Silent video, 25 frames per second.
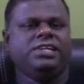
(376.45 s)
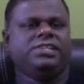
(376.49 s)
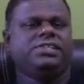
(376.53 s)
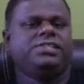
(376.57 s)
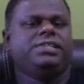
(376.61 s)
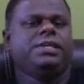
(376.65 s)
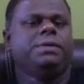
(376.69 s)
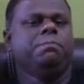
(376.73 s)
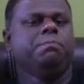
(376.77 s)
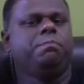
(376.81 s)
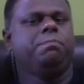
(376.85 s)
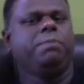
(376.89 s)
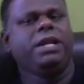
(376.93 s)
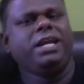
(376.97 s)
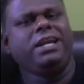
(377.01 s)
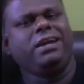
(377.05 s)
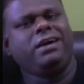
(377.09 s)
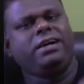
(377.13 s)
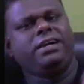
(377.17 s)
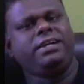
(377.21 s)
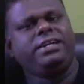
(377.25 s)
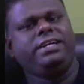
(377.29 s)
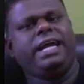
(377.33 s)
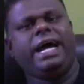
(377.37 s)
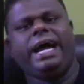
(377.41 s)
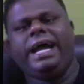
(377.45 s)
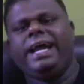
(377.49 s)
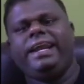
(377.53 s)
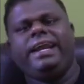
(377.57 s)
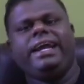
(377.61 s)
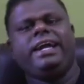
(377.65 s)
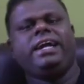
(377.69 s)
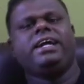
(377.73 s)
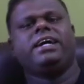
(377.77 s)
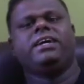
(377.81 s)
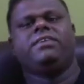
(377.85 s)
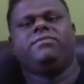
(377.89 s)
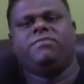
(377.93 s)
Simple, a
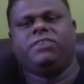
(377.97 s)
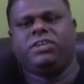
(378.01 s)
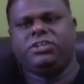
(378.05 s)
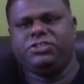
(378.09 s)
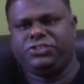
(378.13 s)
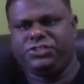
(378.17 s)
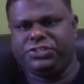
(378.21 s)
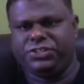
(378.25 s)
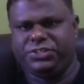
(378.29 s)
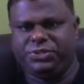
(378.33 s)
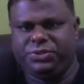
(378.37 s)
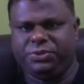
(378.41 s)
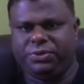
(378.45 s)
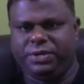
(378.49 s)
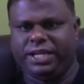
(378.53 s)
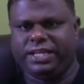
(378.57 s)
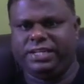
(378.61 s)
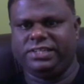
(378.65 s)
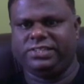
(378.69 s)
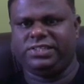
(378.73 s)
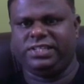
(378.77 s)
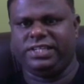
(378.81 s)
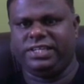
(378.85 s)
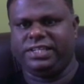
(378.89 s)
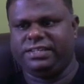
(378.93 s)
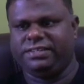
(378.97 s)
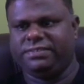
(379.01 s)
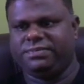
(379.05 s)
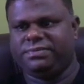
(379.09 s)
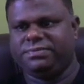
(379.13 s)
direct conversion, you can say.